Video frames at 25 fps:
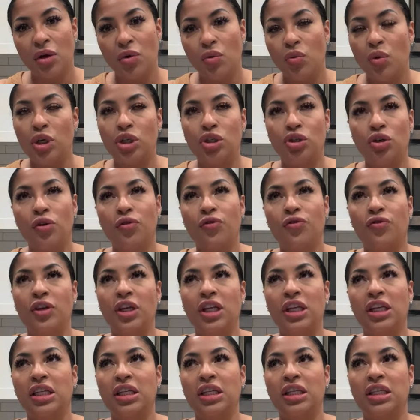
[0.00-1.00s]
What you're
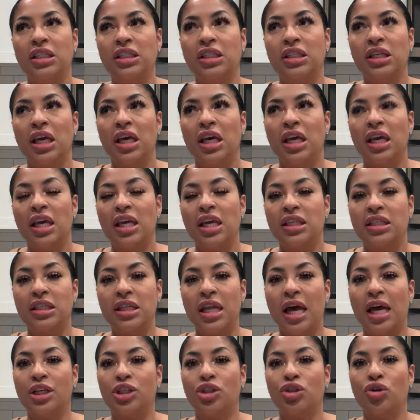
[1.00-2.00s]
feeling is is
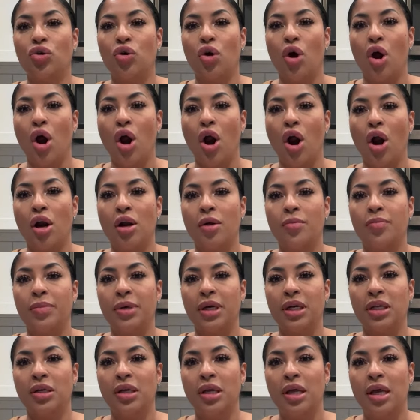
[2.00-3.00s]
not your heart,
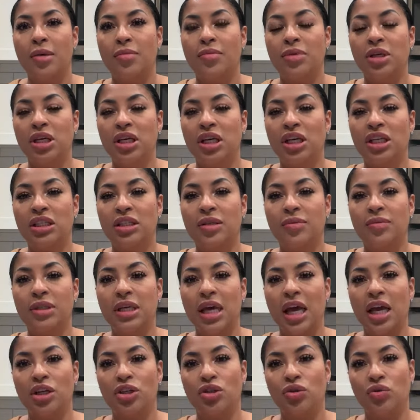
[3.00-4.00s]
but because
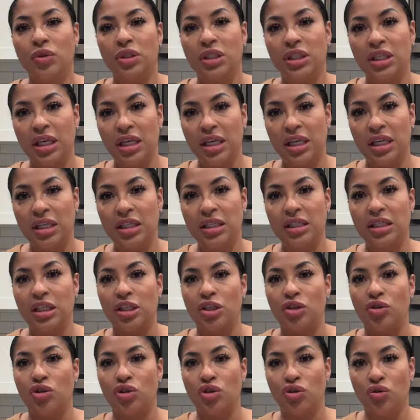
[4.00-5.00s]
sometimes you tense and
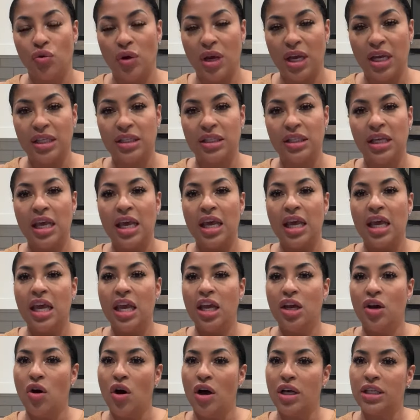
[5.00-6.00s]
you stress, it
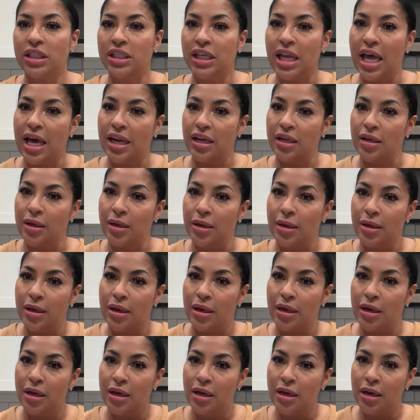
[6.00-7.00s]
causes a lot of
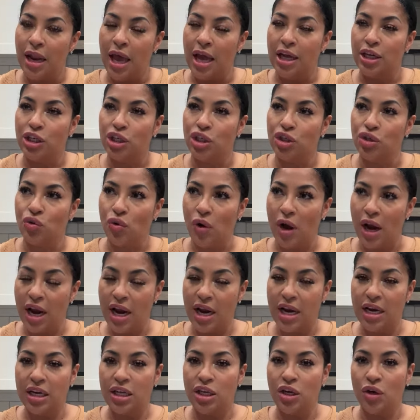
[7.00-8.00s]
like
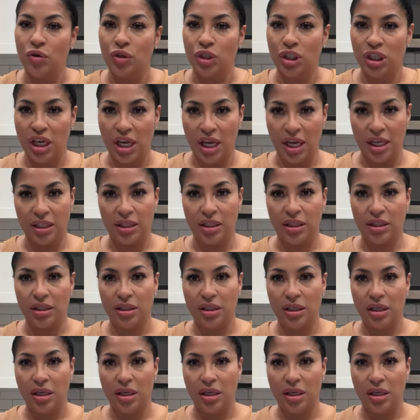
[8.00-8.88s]
strain in your chest.